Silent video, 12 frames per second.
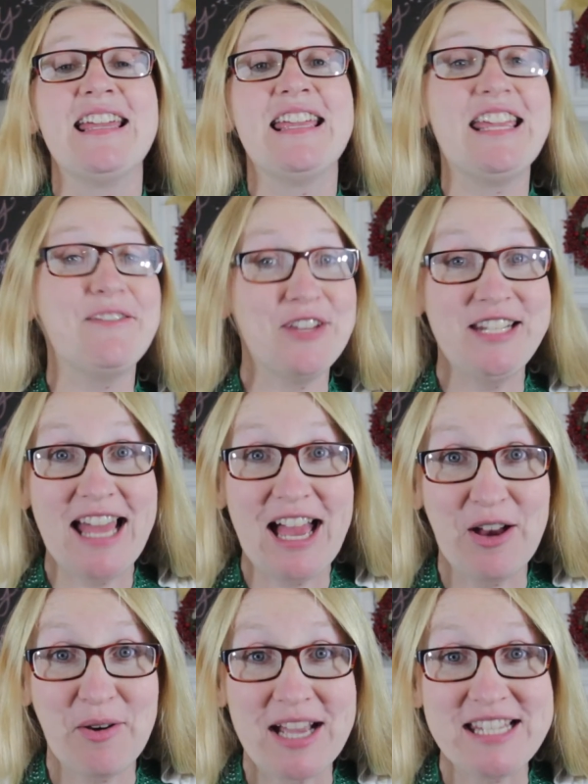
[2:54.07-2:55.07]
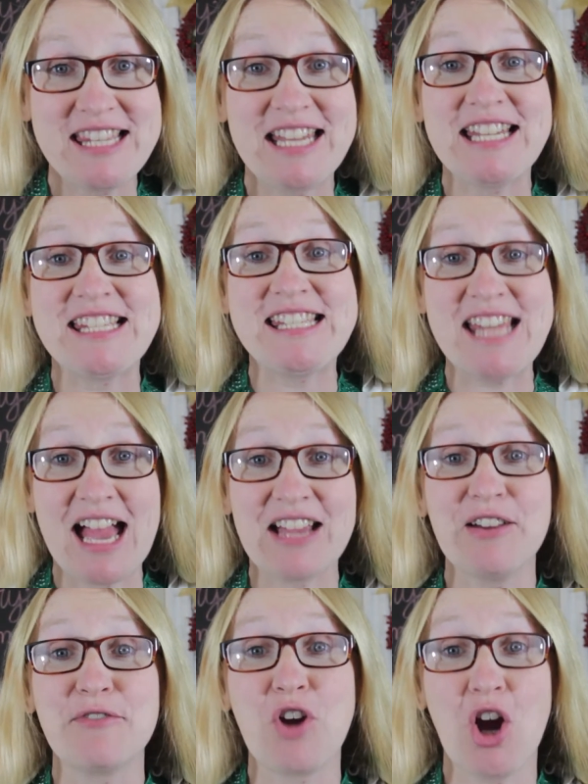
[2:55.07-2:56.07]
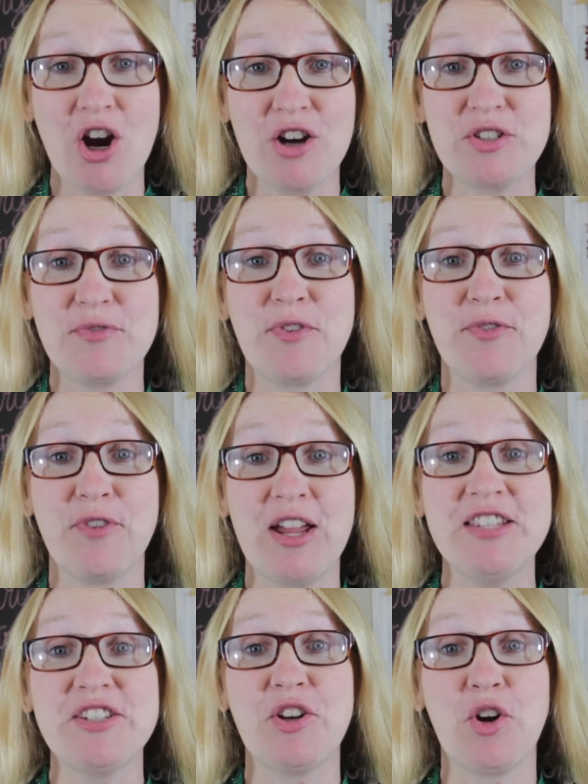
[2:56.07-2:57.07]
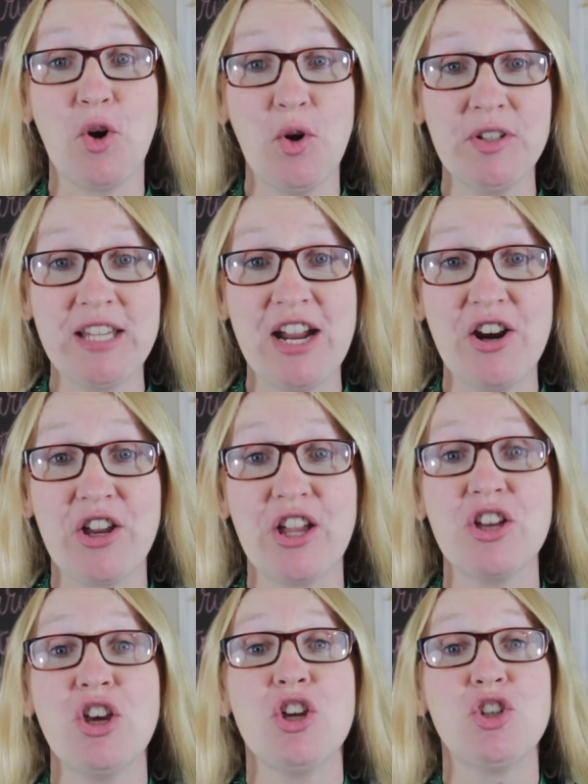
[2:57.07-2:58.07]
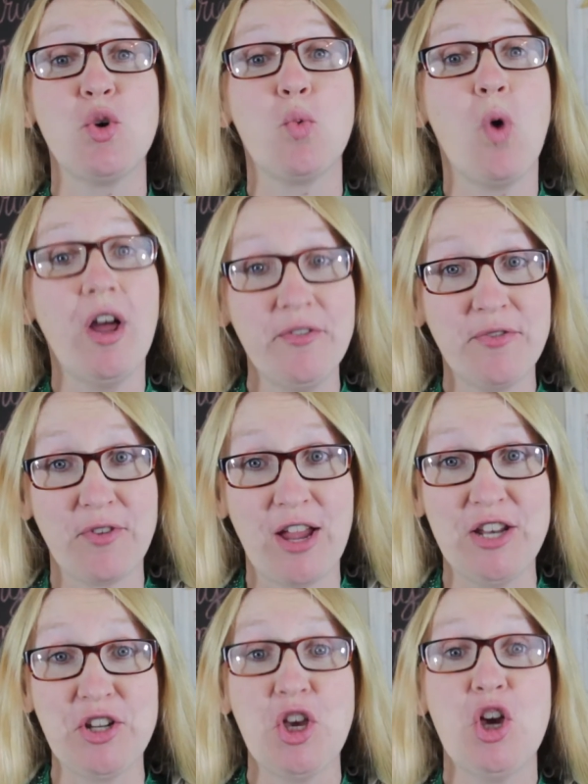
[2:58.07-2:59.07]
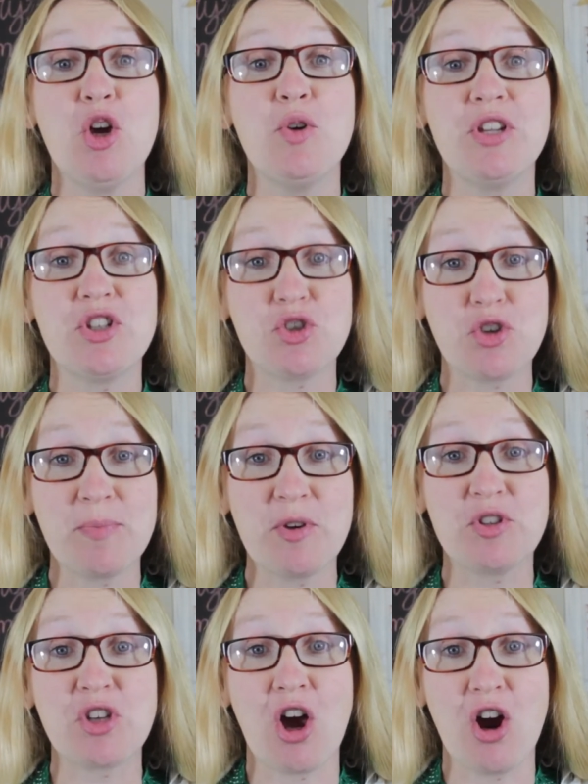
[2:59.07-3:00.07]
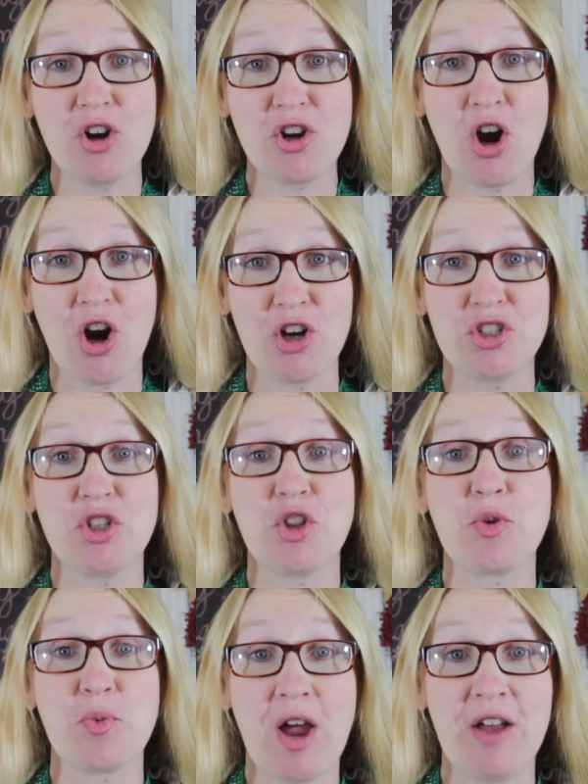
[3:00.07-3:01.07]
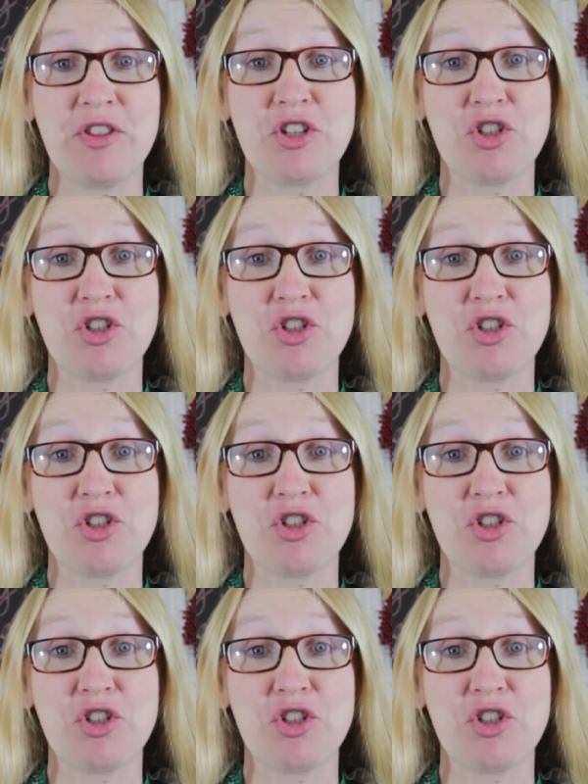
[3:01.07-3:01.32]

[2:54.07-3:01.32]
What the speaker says: Even now, I send a stack of cards for friends in our old area to one friend who distributes our cards throughout the